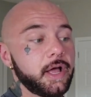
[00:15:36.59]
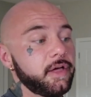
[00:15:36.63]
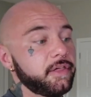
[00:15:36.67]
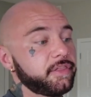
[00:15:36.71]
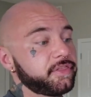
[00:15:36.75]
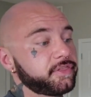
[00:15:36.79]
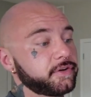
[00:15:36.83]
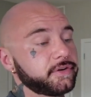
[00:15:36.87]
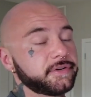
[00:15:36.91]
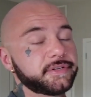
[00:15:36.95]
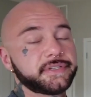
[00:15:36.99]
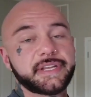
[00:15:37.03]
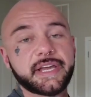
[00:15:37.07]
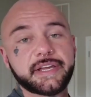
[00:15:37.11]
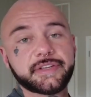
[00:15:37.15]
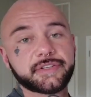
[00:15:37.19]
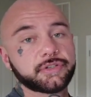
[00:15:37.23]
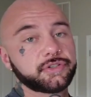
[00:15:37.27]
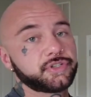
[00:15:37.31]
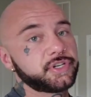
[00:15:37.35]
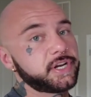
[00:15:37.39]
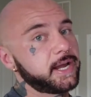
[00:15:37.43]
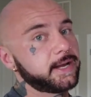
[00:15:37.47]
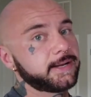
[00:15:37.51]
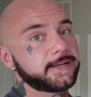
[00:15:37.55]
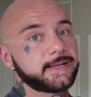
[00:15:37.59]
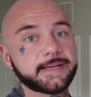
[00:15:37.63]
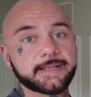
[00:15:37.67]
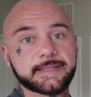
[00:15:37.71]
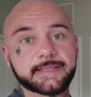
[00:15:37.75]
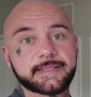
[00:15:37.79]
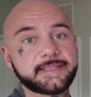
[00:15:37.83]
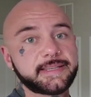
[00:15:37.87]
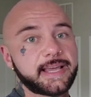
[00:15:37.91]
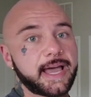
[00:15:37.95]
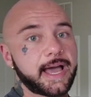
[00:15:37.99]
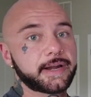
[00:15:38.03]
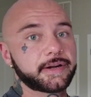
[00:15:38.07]
Thursdays are check-ins,
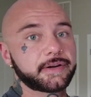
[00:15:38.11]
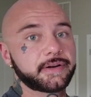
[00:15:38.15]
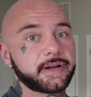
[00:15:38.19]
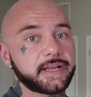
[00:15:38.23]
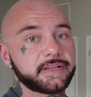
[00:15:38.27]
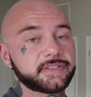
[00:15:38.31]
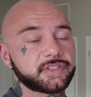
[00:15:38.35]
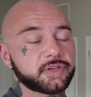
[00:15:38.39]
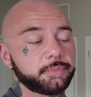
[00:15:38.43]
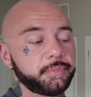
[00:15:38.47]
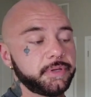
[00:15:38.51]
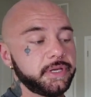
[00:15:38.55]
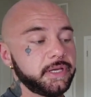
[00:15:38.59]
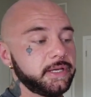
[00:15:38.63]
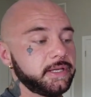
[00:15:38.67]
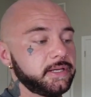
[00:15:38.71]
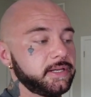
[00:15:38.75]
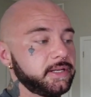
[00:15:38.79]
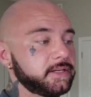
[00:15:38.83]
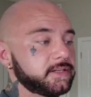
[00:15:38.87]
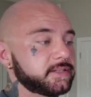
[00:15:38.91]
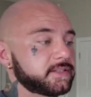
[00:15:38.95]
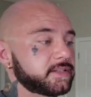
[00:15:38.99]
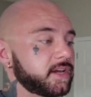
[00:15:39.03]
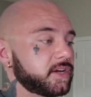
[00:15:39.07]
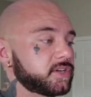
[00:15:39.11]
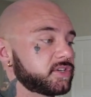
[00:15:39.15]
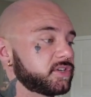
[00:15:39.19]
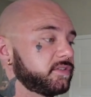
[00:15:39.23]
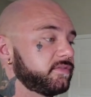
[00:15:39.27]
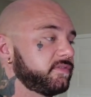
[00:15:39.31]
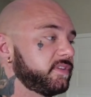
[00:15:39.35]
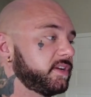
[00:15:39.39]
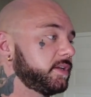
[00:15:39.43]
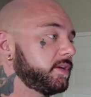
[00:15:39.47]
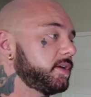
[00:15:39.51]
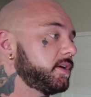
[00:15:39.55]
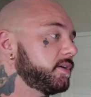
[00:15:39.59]
Saturdays are PED discussion
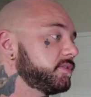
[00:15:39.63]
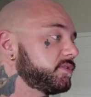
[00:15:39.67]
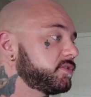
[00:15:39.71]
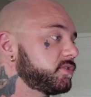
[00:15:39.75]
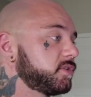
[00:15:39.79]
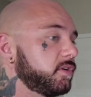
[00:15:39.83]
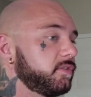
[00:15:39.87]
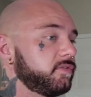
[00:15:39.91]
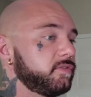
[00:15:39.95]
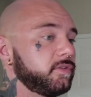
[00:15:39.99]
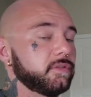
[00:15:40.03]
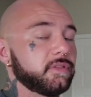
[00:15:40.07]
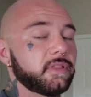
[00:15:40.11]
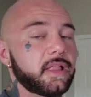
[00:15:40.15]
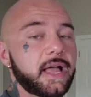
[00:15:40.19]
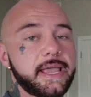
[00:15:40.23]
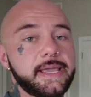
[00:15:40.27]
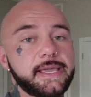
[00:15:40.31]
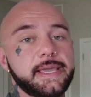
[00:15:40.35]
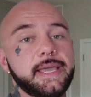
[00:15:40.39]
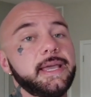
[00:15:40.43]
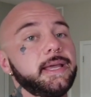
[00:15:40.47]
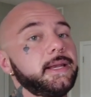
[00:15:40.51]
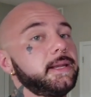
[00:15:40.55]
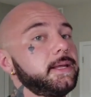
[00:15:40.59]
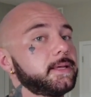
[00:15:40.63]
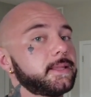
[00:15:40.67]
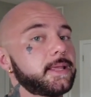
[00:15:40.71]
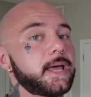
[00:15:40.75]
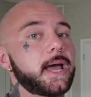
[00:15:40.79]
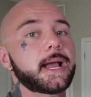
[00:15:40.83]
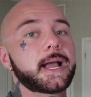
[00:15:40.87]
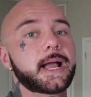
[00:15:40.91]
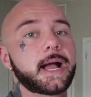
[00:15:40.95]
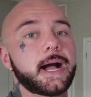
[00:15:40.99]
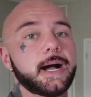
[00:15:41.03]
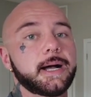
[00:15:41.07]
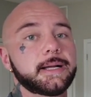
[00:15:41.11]
videos. So if you like any of
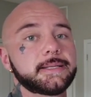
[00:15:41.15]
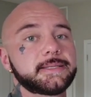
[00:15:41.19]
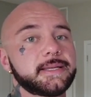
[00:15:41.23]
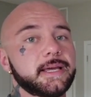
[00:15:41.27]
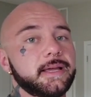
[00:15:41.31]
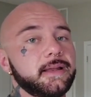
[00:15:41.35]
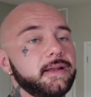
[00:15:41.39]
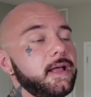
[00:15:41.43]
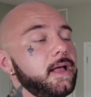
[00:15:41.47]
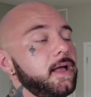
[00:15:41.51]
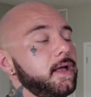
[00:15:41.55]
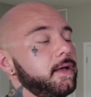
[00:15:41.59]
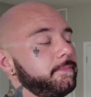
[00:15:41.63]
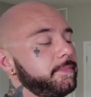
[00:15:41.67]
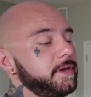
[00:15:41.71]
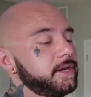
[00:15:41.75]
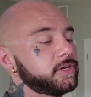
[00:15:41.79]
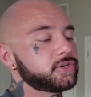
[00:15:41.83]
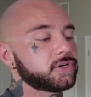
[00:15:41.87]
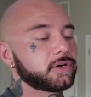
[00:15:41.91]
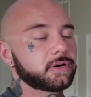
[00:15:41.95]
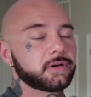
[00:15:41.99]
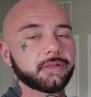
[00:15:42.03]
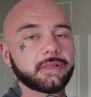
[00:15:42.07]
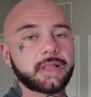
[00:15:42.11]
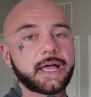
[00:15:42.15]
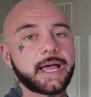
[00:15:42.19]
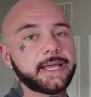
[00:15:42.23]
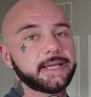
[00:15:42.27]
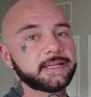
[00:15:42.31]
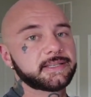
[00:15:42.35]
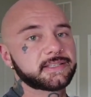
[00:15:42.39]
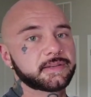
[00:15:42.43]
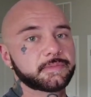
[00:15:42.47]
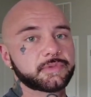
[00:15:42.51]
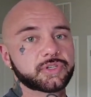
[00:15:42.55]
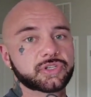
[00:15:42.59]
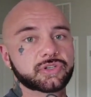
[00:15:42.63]
that content, make sure to like,
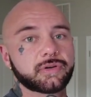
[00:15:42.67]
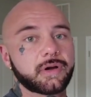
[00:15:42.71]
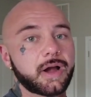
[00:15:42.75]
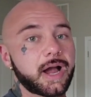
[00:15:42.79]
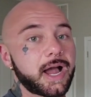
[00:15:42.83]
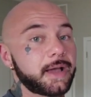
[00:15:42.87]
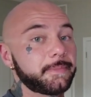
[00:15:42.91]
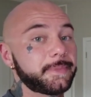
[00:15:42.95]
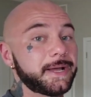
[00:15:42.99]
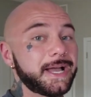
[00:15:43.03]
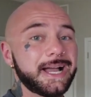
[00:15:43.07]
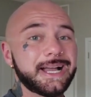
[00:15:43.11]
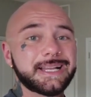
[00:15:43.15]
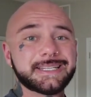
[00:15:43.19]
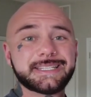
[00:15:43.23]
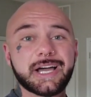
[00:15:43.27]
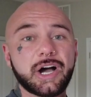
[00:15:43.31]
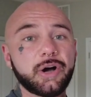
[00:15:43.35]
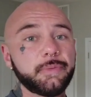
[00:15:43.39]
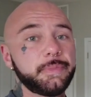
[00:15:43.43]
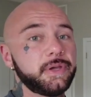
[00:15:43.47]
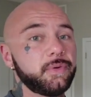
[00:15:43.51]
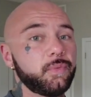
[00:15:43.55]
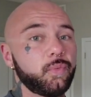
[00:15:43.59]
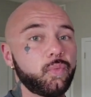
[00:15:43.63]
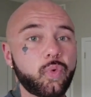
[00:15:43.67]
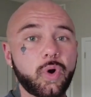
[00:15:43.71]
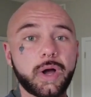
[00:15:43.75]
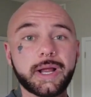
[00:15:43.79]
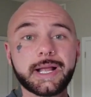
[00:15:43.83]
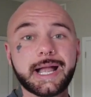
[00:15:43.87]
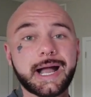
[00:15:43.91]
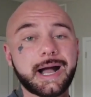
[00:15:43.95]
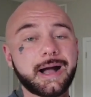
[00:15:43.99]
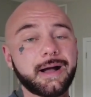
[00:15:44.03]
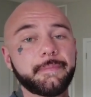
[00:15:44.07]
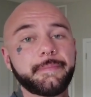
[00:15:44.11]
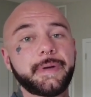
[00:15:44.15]
subscribe. Tell me what
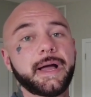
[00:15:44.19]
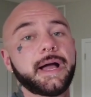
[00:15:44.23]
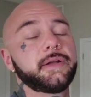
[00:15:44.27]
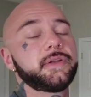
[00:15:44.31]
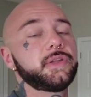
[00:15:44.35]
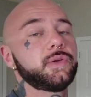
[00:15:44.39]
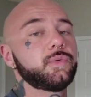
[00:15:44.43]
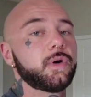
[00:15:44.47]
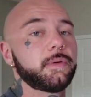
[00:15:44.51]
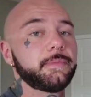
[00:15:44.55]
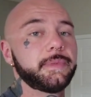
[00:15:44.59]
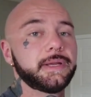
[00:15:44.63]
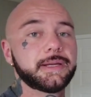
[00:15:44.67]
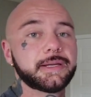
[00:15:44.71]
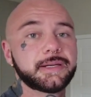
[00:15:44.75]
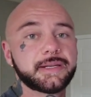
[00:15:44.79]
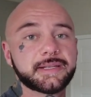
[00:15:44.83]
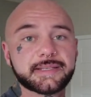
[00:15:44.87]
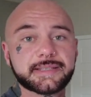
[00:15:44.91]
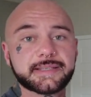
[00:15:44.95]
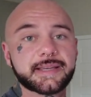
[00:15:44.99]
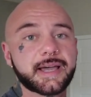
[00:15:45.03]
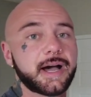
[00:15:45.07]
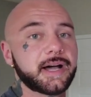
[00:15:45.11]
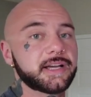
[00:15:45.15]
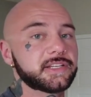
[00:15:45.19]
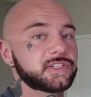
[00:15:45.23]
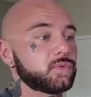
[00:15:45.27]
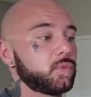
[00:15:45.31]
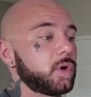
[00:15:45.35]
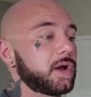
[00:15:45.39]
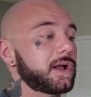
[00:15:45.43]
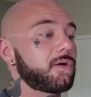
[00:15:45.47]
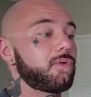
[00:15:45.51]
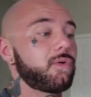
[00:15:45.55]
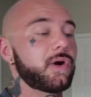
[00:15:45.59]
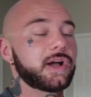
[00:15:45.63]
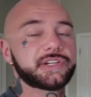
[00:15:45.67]
compound you want me to discuss,
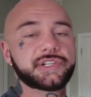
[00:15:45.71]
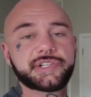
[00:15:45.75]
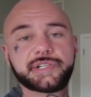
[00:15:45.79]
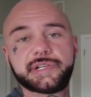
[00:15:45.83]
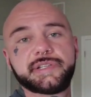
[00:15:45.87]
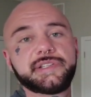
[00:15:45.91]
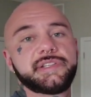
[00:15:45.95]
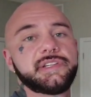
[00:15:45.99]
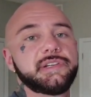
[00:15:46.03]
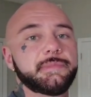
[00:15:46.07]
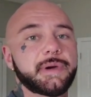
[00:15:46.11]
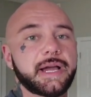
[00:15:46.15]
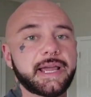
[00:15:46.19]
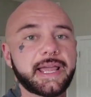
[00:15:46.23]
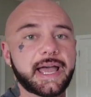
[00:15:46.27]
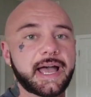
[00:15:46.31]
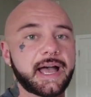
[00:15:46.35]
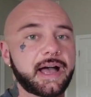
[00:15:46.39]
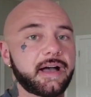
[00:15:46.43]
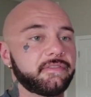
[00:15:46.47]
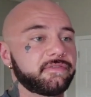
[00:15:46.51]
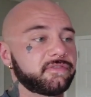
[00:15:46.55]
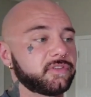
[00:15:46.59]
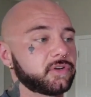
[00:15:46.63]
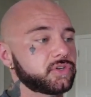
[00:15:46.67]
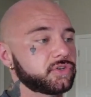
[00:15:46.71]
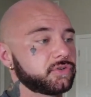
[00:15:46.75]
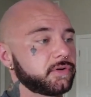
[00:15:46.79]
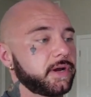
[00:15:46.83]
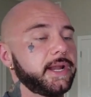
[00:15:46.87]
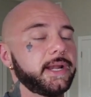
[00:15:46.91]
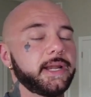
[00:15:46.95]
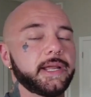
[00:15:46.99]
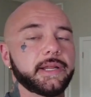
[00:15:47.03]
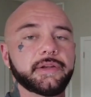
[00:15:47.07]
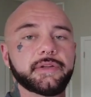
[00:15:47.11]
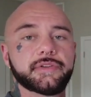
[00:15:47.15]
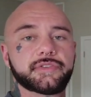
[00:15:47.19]
what questions you might have for
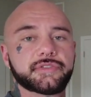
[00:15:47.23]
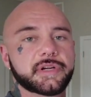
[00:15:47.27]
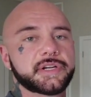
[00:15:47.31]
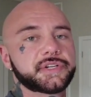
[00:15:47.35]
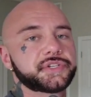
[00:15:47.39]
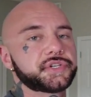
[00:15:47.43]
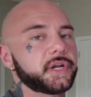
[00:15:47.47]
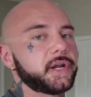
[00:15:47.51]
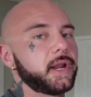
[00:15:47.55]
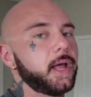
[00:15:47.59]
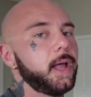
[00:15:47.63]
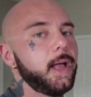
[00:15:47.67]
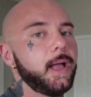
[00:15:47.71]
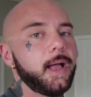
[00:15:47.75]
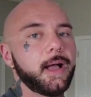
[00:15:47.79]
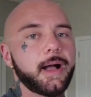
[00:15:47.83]
training, nutrition.